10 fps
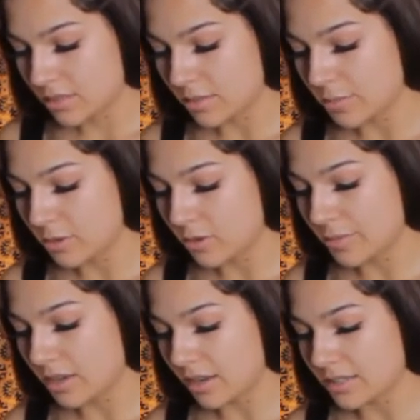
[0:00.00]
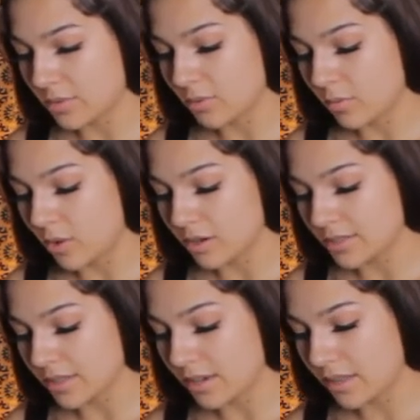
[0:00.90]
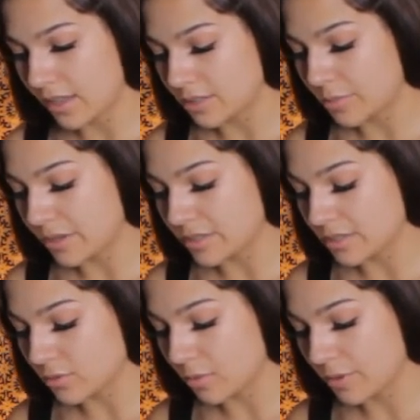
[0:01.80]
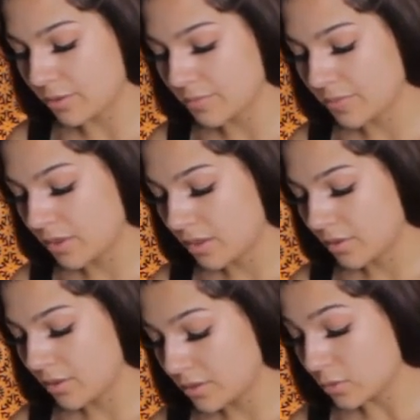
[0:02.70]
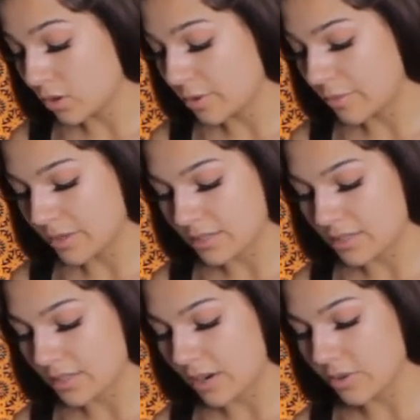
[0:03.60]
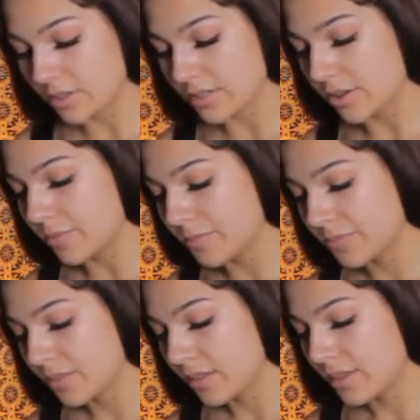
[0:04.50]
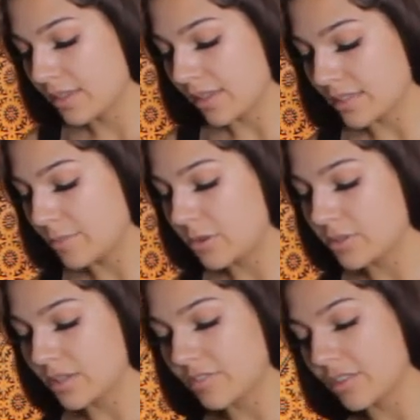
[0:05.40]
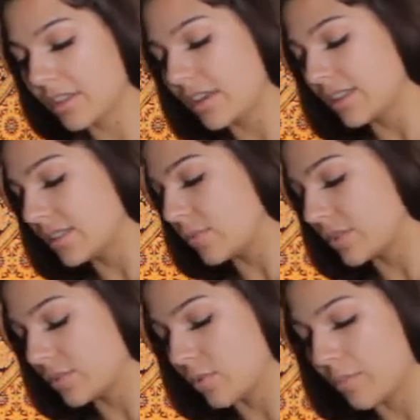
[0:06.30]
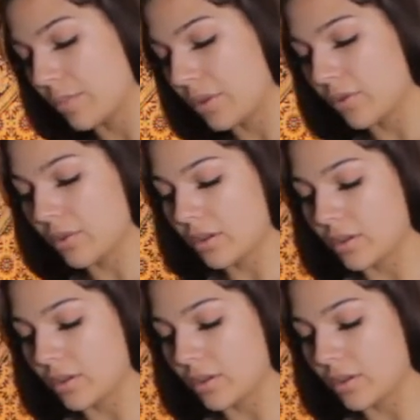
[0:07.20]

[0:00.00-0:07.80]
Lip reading: Some of you could be connecting with a water sign, Cancer, Pisces, Scorpio. Scorpio, because the tower is here. Yeah, some of you are definitely connecting with a Scorpio.